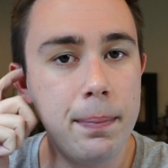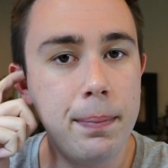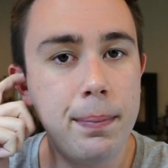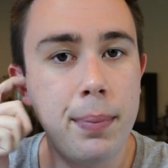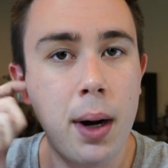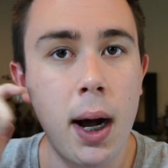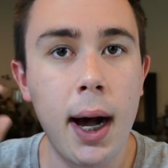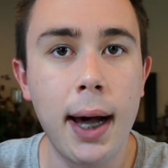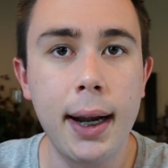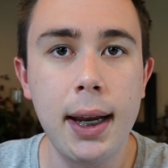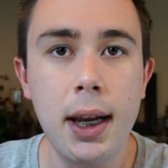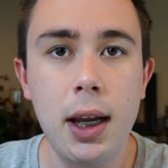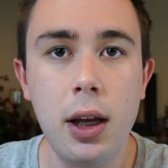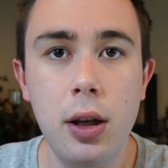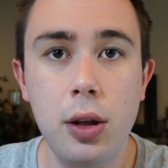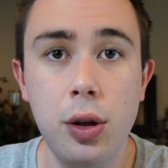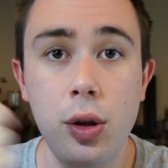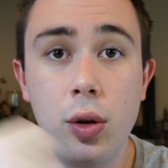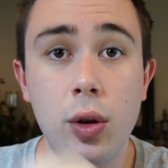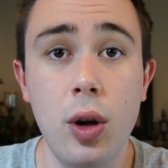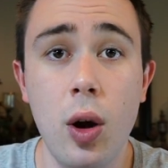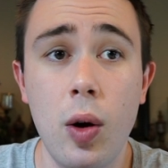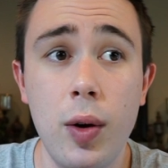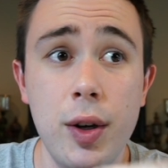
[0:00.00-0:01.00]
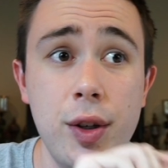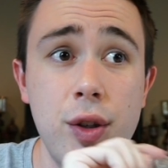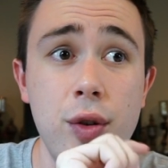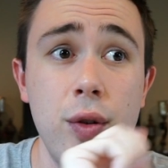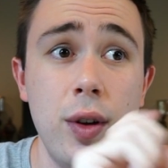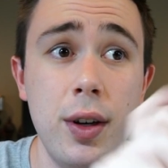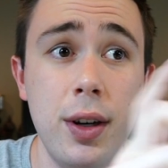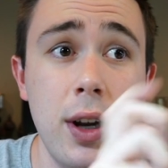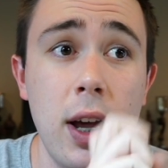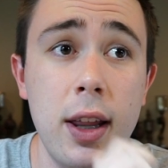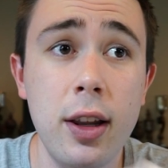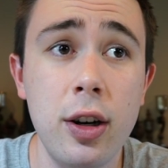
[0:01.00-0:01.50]
body, you go into
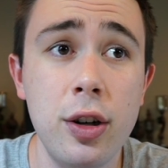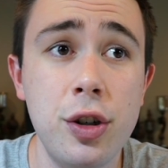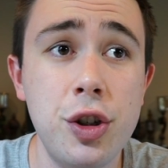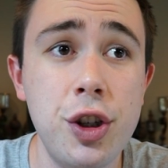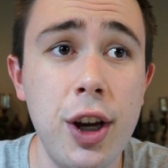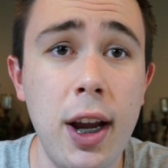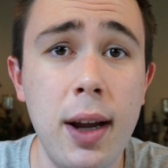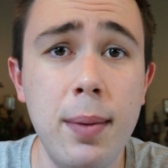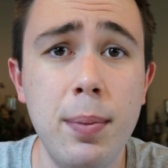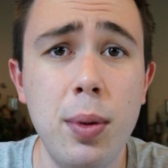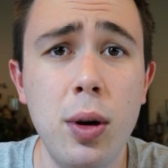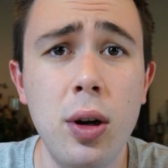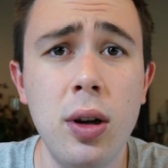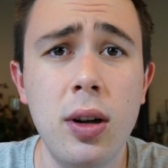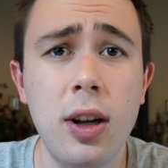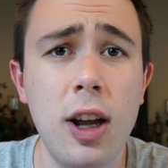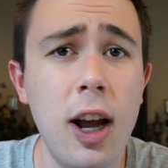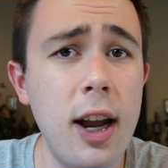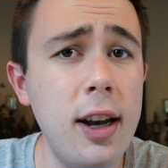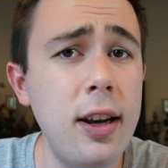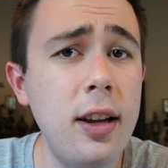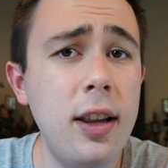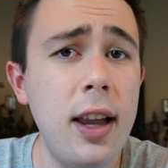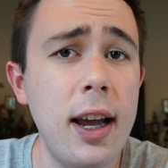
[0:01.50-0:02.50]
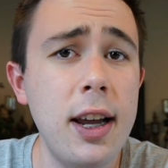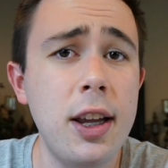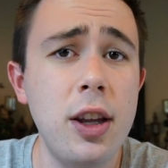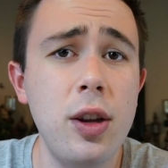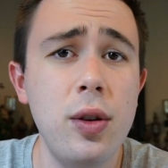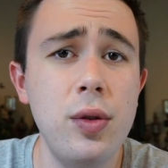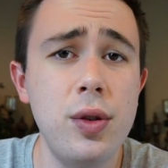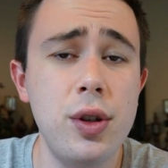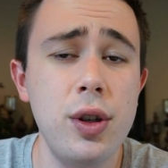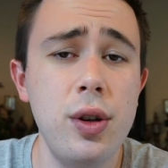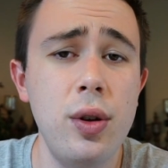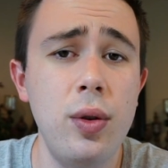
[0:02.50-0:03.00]
another chamber, kind of like
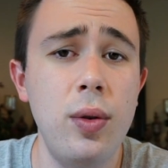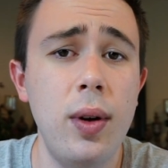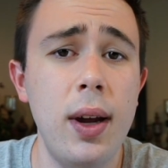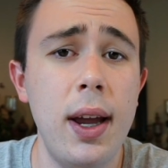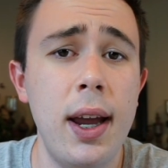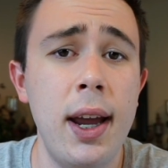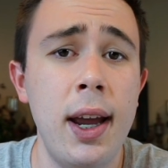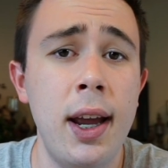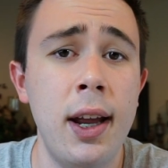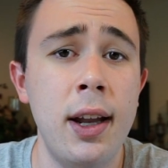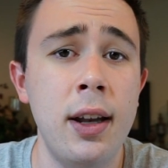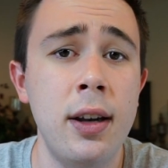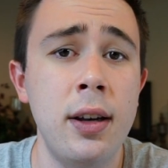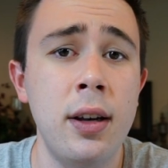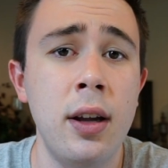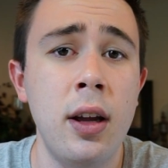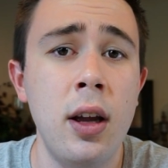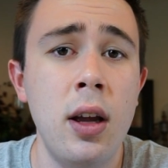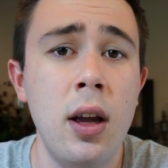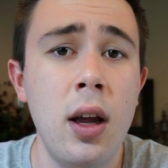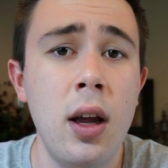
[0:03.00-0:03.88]
you do in